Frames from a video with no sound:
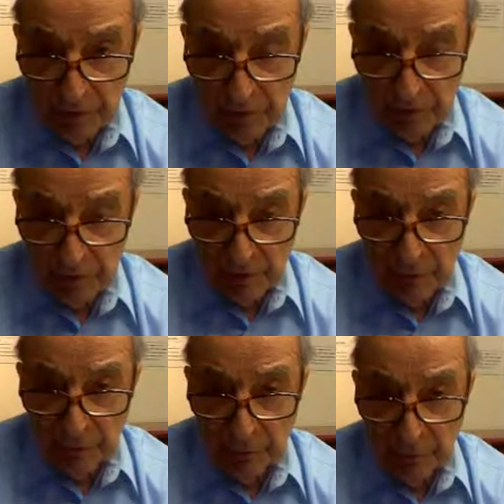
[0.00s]
The health
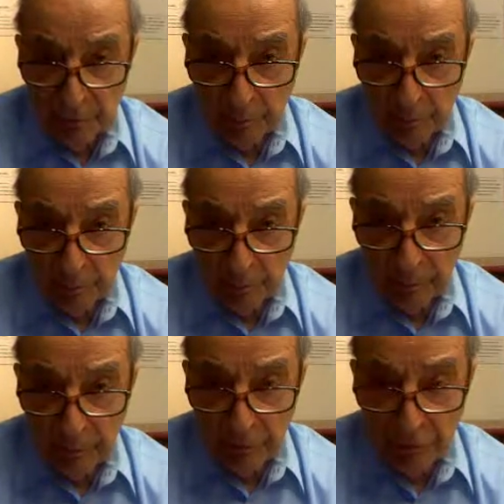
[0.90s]
plan
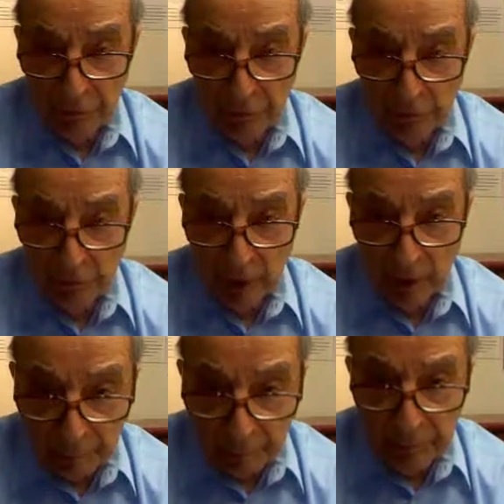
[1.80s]
is a
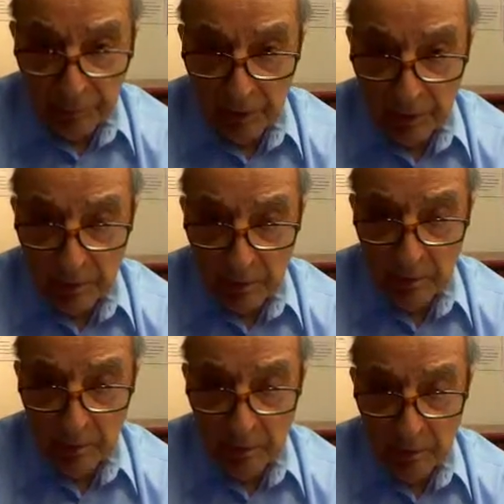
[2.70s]
virtual
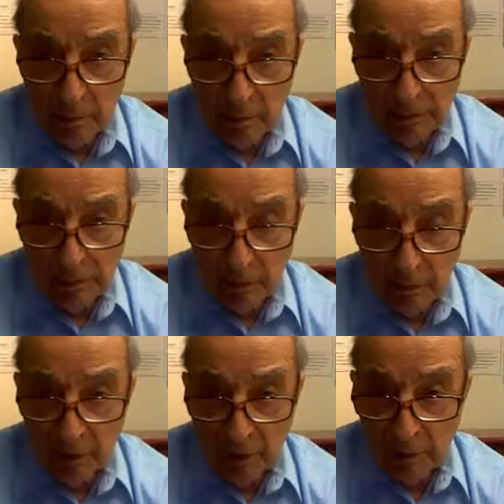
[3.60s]
gold mine
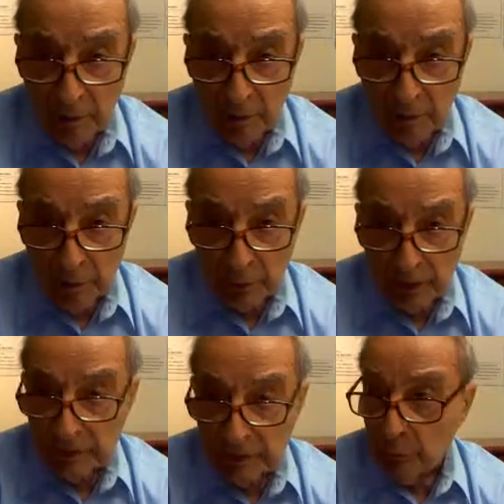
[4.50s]
of
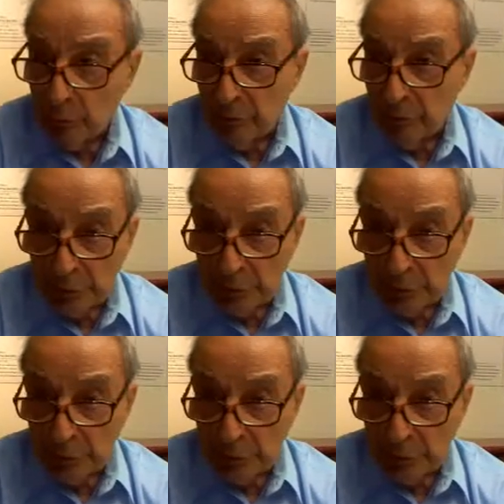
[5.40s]
information.